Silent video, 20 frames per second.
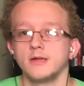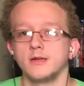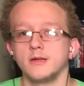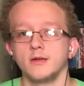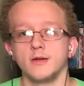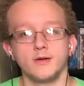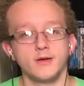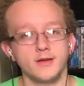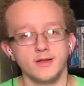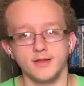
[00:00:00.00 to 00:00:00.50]

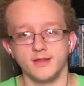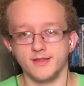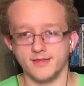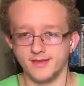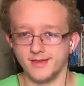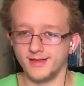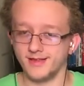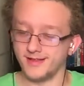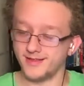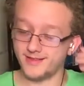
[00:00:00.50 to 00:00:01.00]
alright, let's
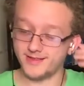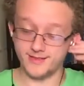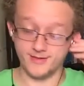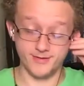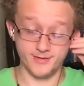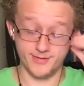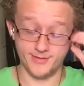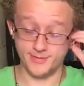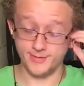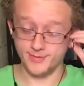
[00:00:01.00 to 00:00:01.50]
go, let's go
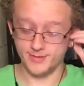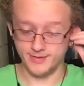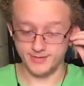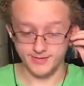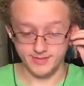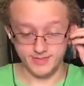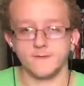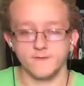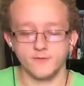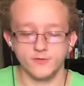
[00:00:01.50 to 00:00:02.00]
through it.
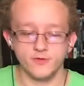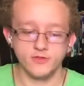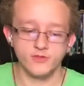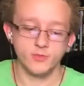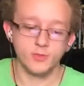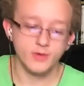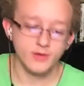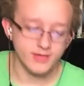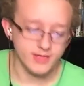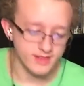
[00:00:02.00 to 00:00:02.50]
First
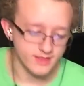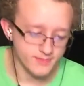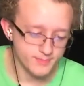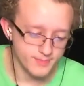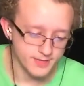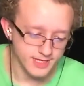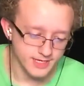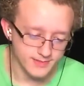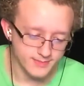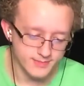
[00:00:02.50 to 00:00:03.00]
one is
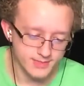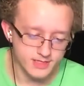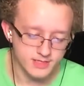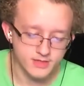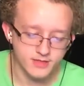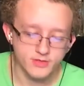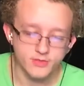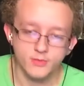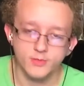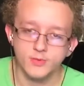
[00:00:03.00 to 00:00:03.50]
Pikmin
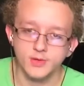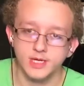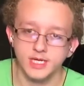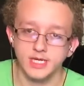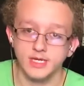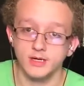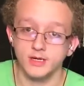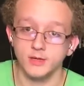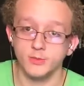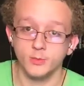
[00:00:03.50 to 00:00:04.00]
three
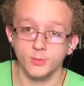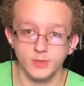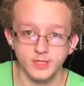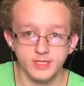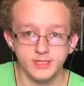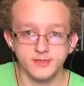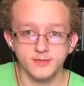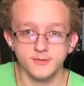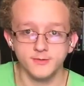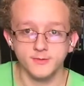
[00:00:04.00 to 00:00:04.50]
on Wii
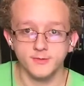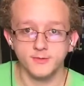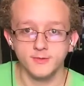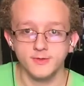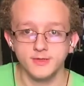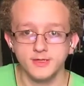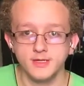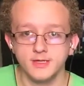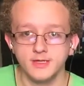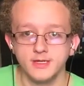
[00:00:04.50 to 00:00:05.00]
U.
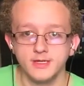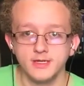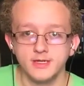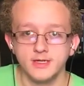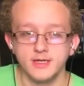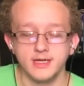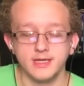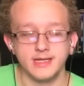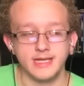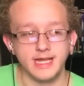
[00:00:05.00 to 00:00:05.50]

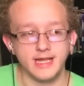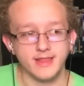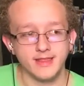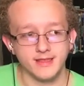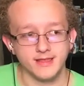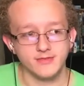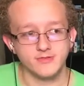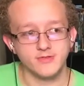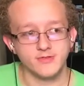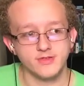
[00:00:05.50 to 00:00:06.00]
And that's
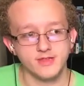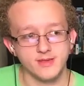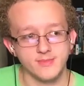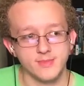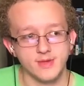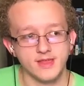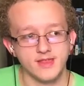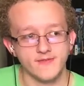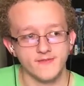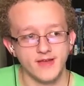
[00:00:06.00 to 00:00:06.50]
interesting
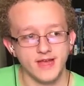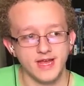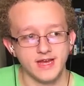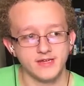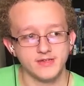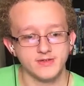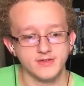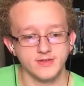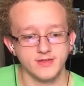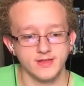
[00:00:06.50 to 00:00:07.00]
because I've
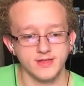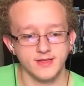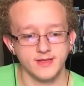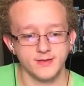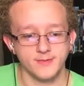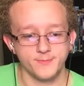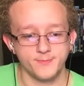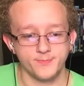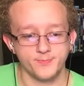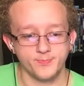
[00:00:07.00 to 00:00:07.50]
actually,
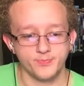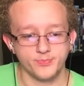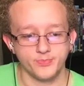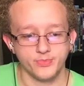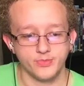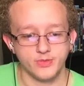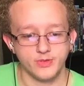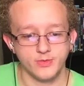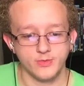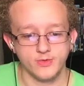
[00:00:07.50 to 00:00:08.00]

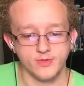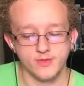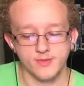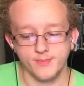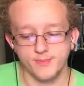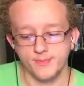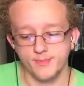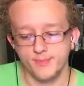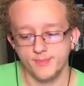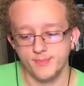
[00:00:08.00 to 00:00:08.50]
there was a
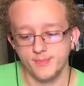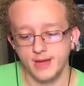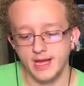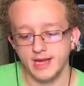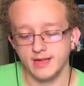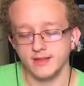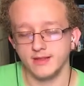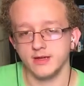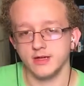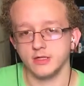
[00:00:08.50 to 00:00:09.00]

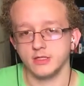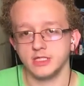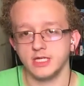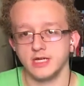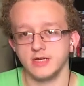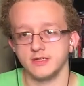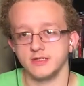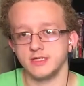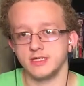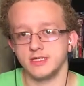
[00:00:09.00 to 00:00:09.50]
backlog
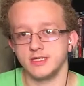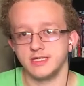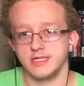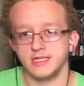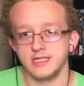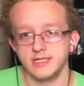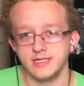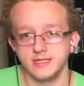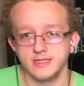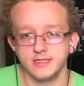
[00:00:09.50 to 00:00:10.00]
challenge I
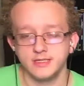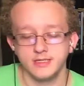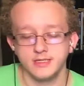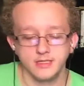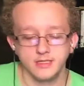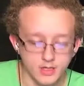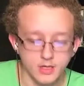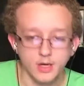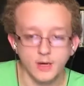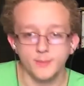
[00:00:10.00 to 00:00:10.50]
did
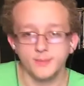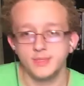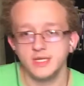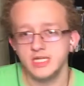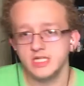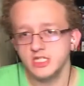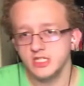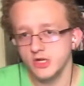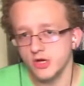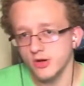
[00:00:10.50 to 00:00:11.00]
on
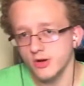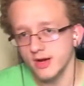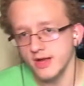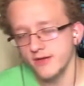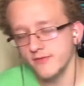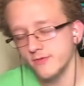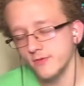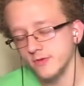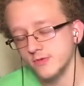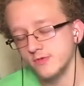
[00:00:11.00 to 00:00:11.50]
P G R
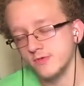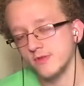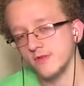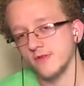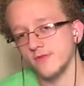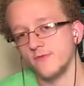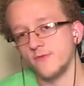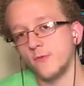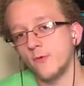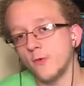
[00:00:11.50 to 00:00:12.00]
F, which was
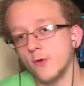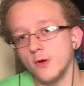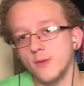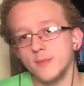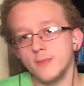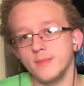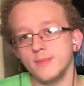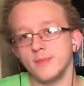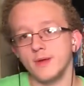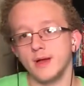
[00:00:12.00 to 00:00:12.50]
a
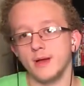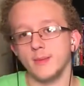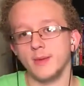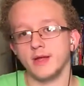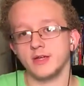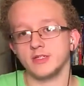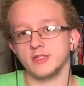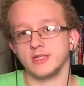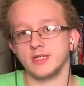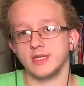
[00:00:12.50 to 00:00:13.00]
forum I'm
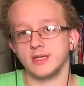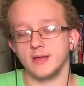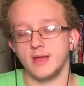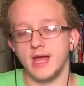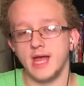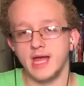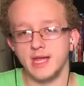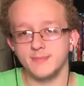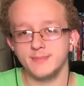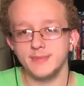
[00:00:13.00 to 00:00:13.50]
actually an
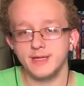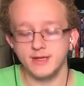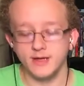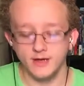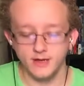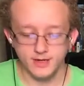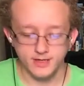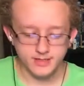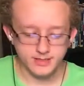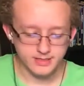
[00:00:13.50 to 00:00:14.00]
admin
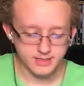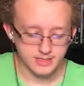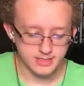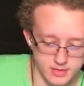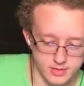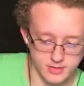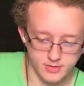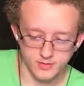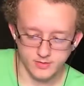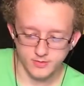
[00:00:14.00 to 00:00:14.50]
on.
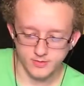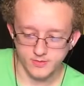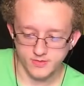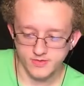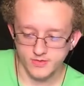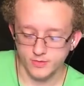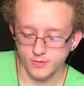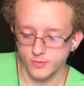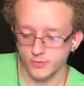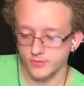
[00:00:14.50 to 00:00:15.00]
There was
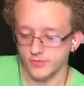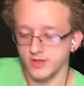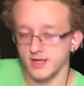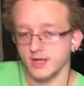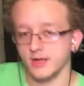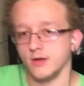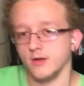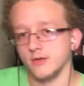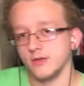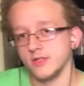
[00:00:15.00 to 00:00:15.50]
a whole thing
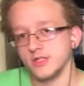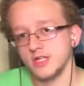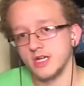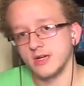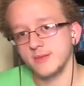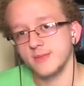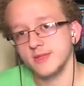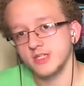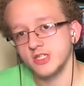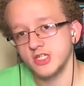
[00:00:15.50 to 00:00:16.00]
called the
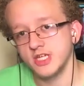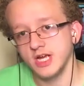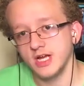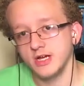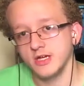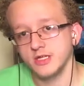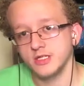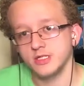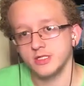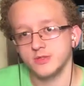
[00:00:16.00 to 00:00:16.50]
Gentleman's
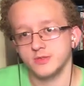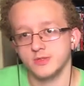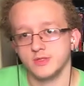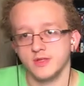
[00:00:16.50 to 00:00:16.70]
Challenge, which